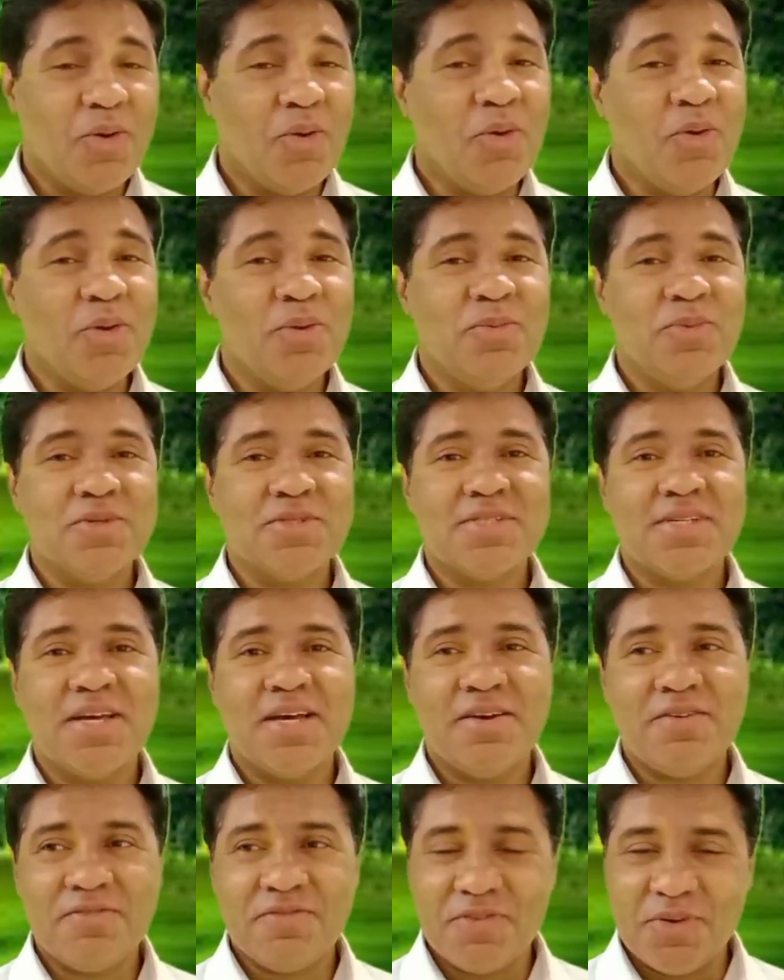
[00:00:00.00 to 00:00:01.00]
Almost
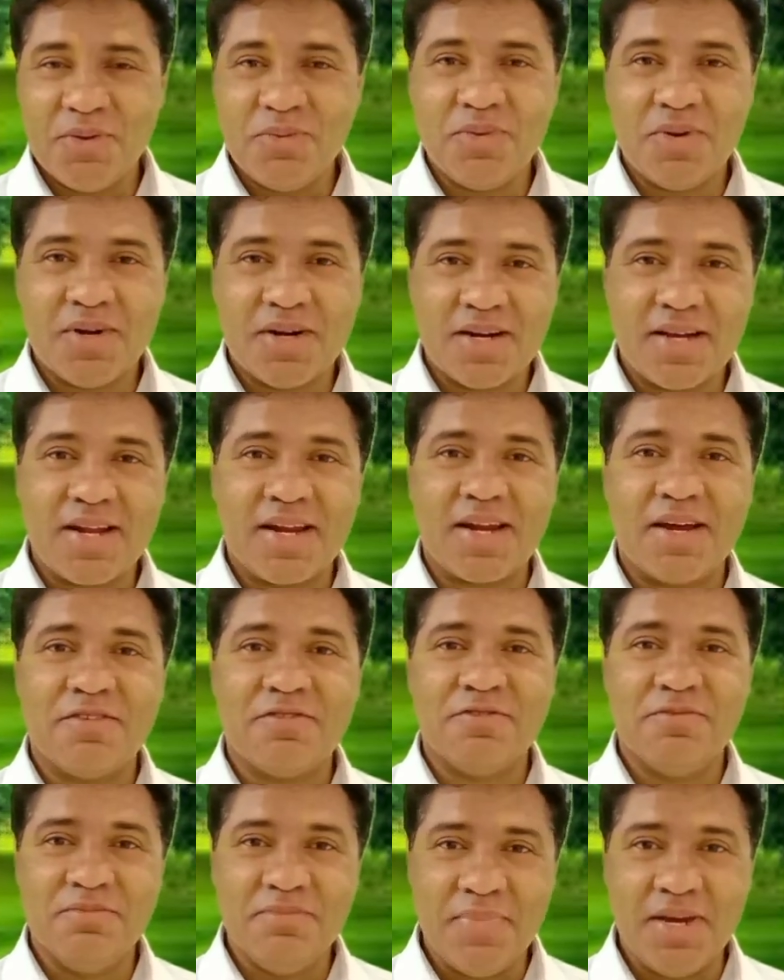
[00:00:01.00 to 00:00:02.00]
everyone that
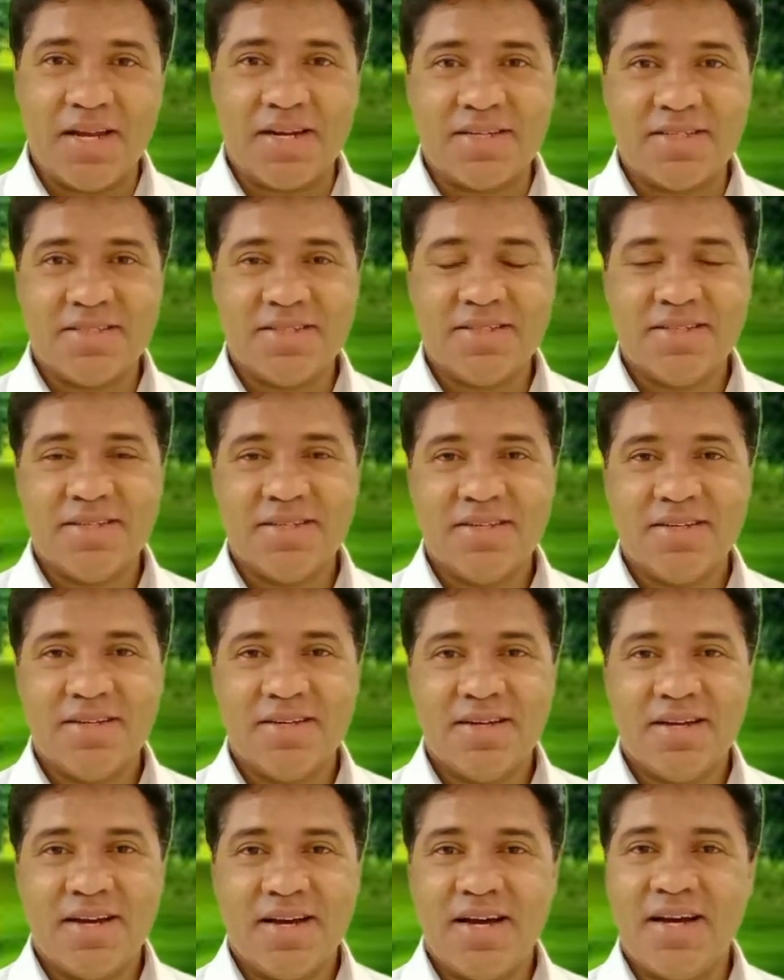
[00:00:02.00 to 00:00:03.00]
I've met
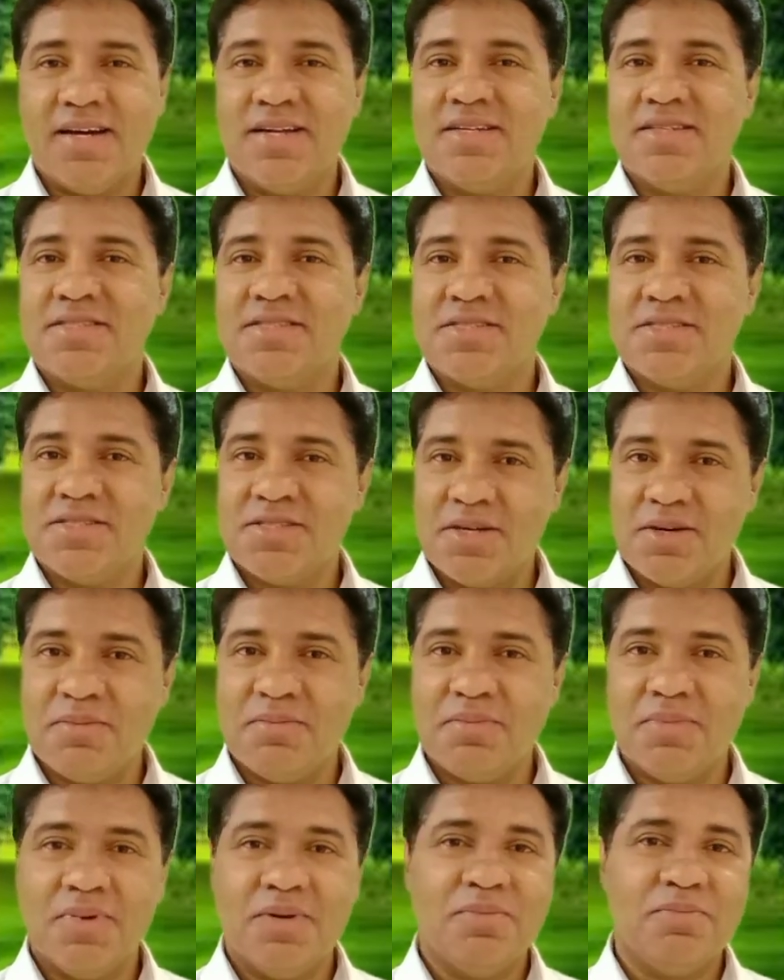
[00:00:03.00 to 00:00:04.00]
had
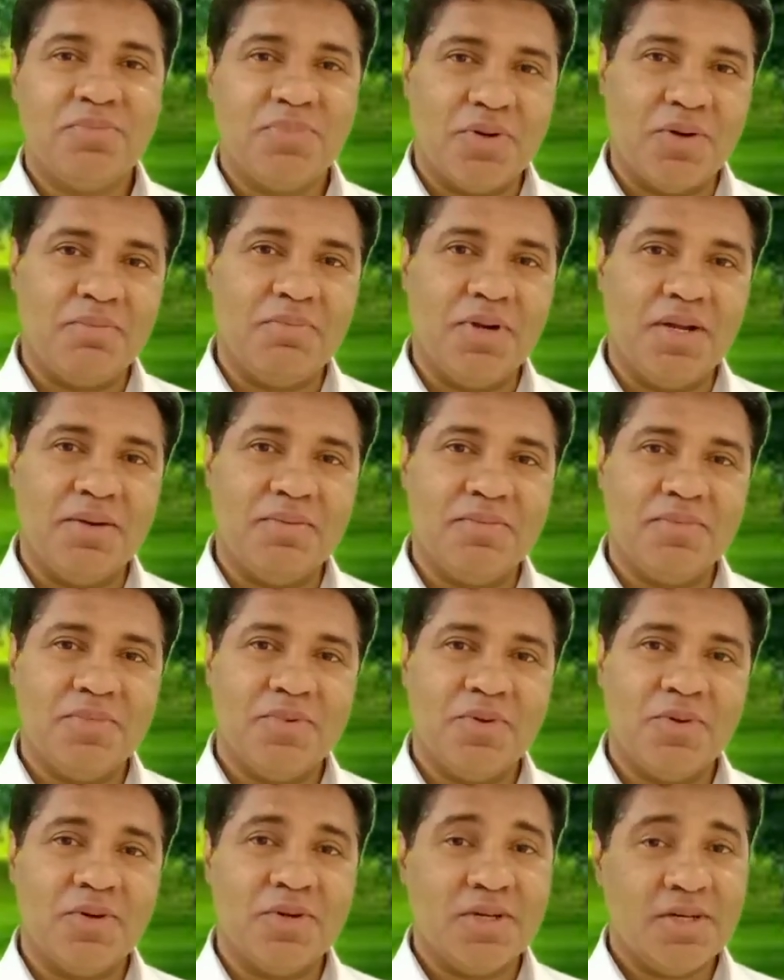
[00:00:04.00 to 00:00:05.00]
some problem
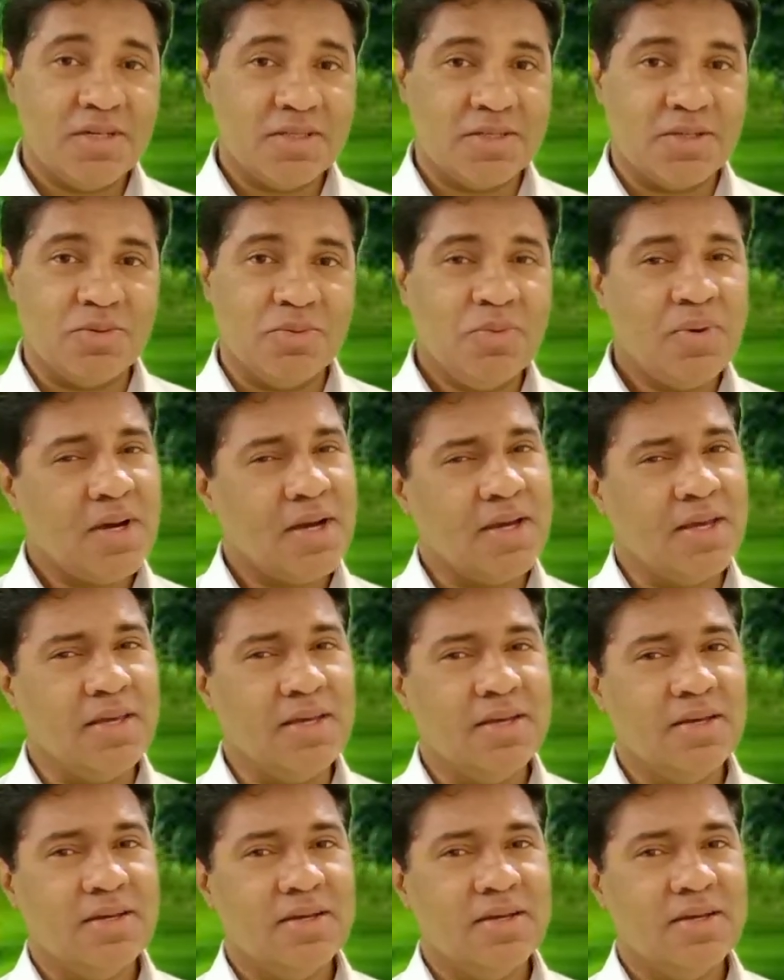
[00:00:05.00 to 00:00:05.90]
or the other. Why?